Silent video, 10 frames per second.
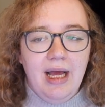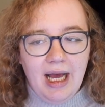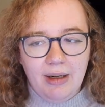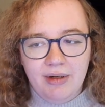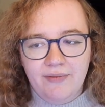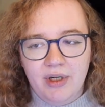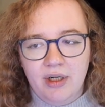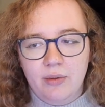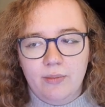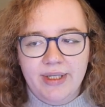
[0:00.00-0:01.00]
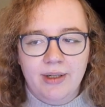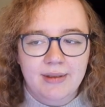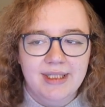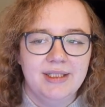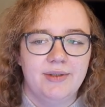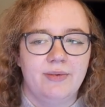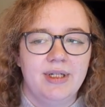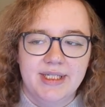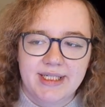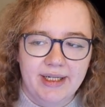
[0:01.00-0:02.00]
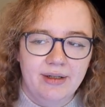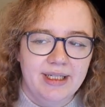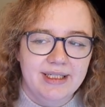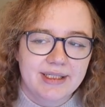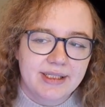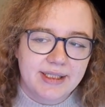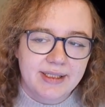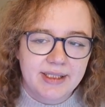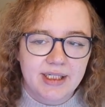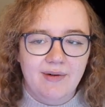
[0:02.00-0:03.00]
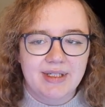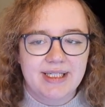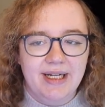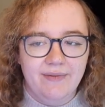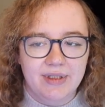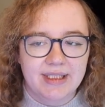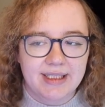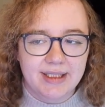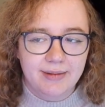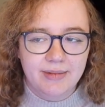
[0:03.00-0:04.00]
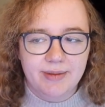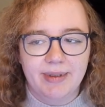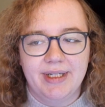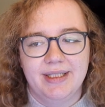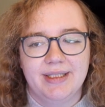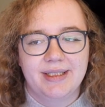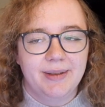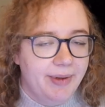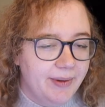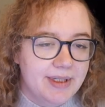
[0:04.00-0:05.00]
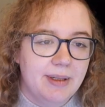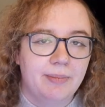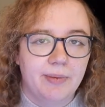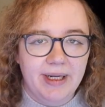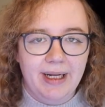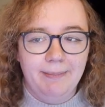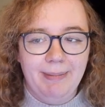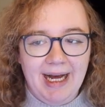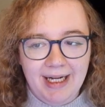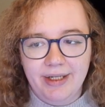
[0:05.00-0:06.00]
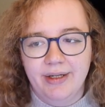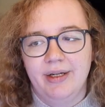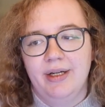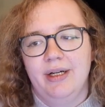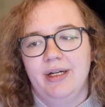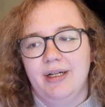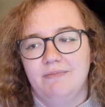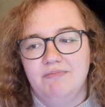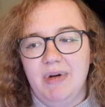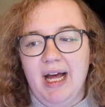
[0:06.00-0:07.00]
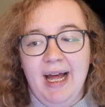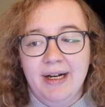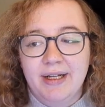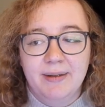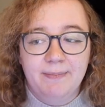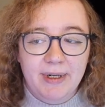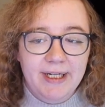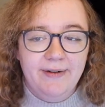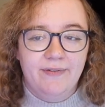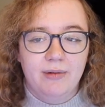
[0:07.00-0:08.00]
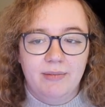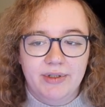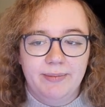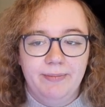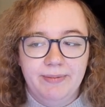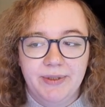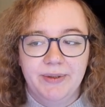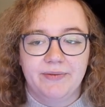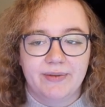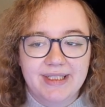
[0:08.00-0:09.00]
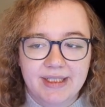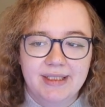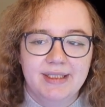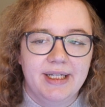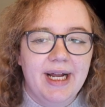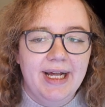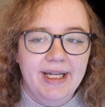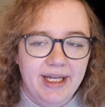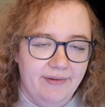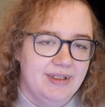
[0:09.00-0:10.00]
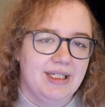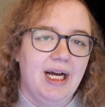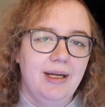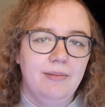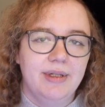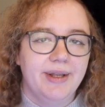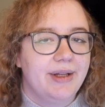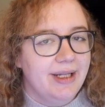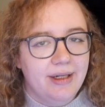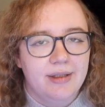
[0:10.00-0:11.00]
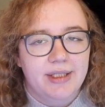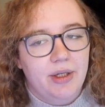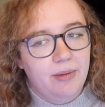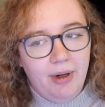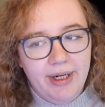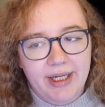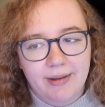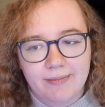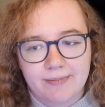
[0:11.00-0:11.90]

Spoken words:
However, we don't tend to run single instances of our stateful systems because computers are bad and can break for a multitude of reasons at any given time with little to no warning.